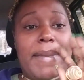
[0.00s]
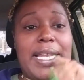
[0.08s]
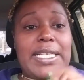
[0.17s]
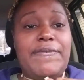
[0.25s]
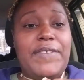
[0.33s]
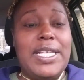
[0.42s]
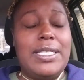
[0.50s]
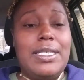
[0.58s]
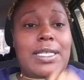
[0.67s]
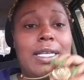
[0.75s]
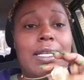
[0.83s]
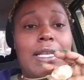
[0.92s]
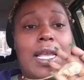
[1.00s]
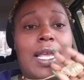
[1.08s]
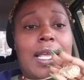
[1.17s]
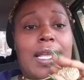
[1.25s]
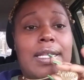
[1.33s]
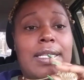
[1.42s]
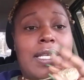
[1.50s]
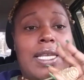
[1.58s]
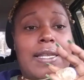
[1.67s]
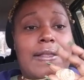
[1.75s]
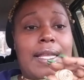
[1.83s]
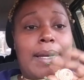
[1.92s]
manifesting and
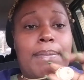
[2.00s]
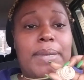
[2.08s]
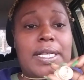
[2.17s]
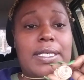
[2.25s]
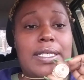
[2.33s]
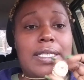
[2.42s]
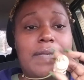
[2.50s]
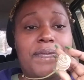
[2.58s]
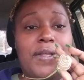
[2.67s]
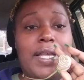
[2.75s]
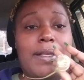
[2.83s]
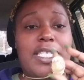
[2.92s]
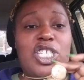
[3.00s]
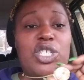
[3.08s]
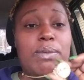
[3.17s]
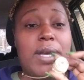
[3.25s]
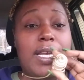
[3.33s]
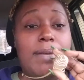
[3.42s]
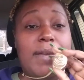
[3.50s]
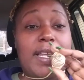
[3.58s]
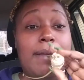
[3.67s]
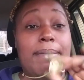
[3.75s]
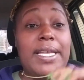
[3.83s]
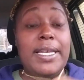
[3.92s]
getting that abundance for that money,
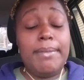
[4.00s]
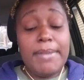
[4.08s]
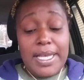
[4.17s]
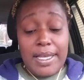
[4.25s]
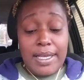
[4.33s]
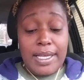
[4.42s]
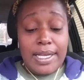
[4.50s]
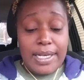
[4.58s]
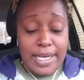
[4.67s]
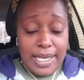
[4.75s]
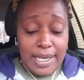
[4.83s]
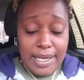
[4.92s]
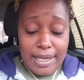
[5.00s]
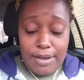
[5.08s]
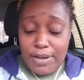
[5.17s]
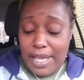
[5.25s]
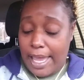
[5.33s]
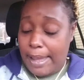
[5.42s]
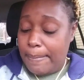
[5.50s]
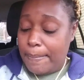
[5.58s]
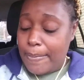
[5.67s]
money, money, money. Okay.